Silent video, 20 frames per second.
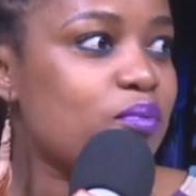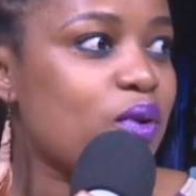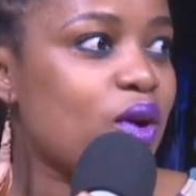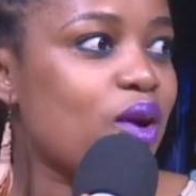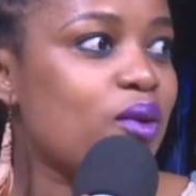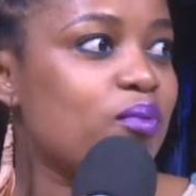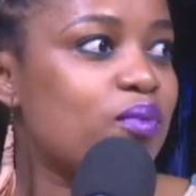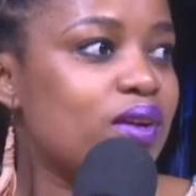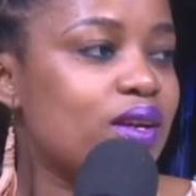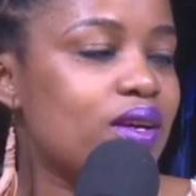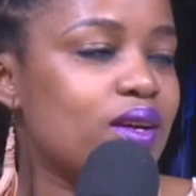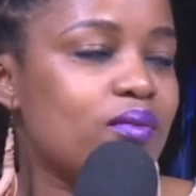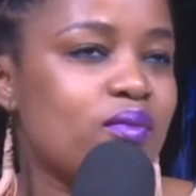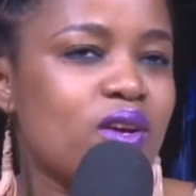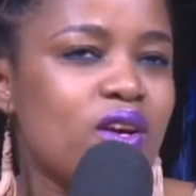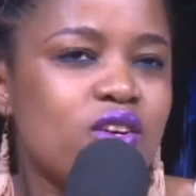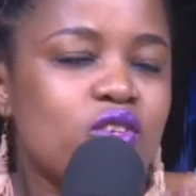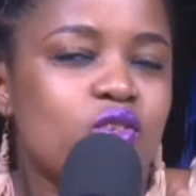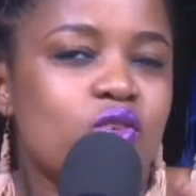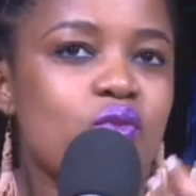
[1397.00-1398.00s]
a problem,
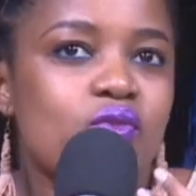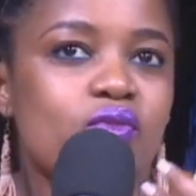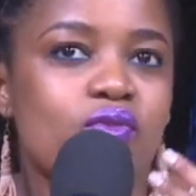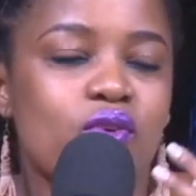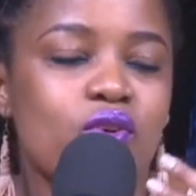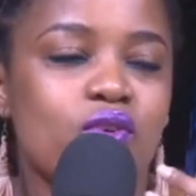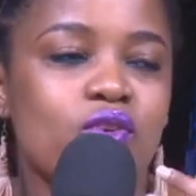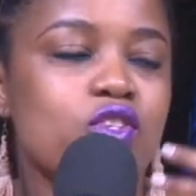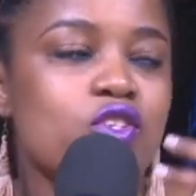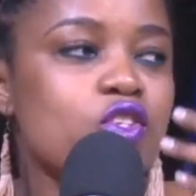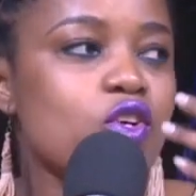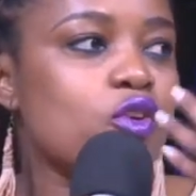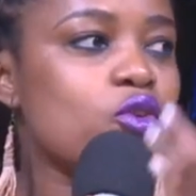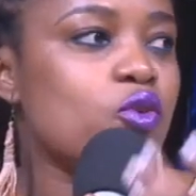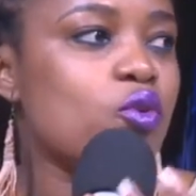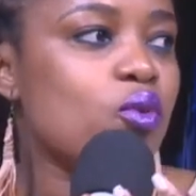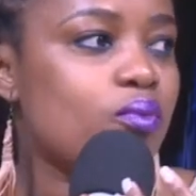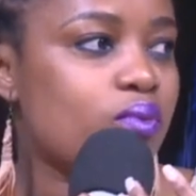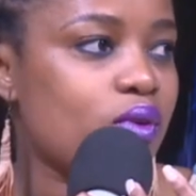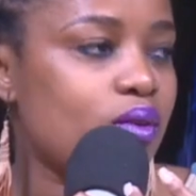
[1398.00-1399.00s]
don't focus on
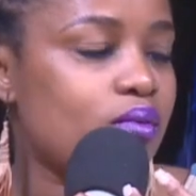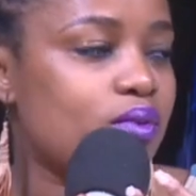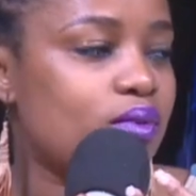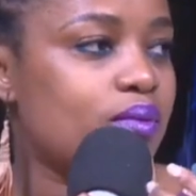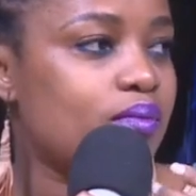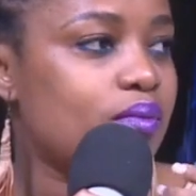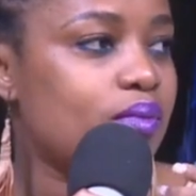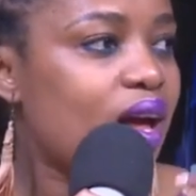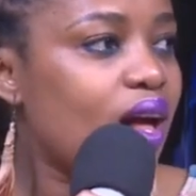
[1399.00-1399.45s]
your problem.